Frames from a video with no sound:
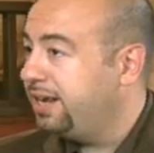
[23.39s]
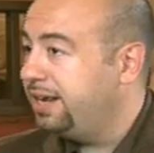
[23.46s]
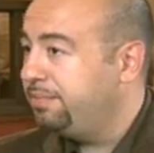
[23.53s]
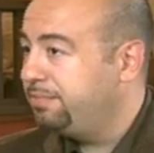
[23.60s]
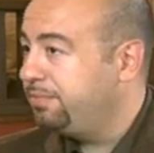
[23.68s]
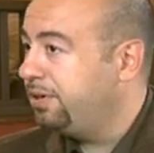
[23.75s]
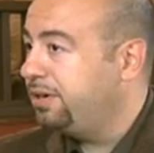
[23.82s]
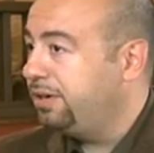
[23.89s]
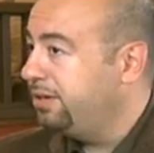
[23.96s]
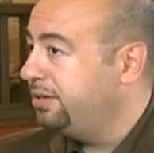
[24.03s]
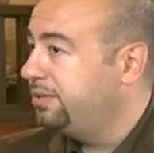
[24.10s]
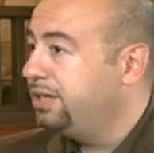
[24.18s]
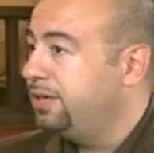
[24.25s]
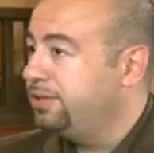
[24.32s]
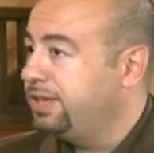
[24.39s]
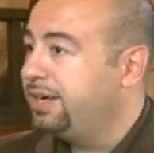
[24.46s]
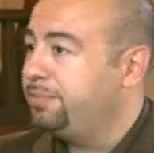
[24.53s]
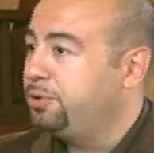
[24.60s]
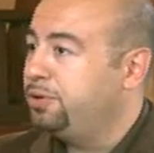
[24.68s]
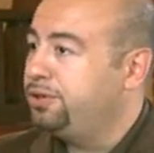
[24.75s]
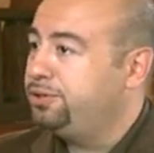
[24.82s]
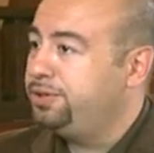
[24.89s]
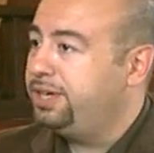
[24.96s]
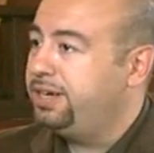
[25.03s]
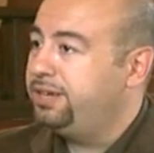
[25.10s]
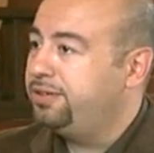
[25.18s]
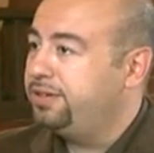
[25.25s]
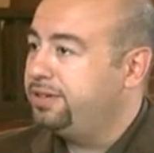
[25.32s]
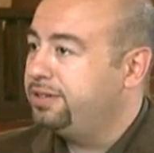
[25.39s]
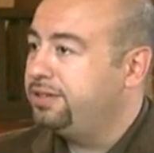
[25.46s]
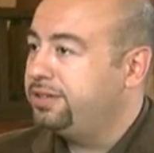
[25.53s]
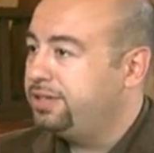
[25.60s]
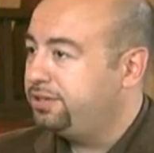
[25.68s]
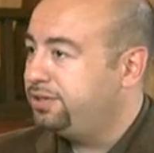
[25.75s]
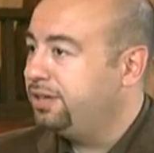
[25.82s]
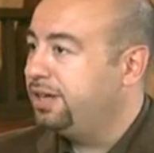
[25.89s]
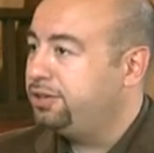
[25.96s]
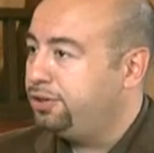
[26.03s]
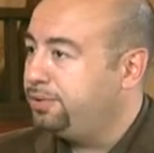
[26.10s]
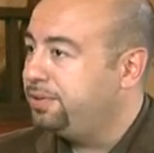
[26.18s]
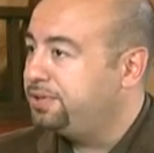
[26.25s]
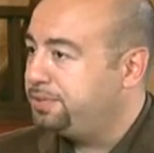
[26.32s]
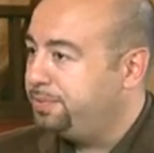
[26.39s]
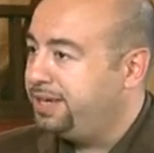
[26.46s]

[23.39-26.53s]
that sounds like I'm going to hear, and it's not you, it's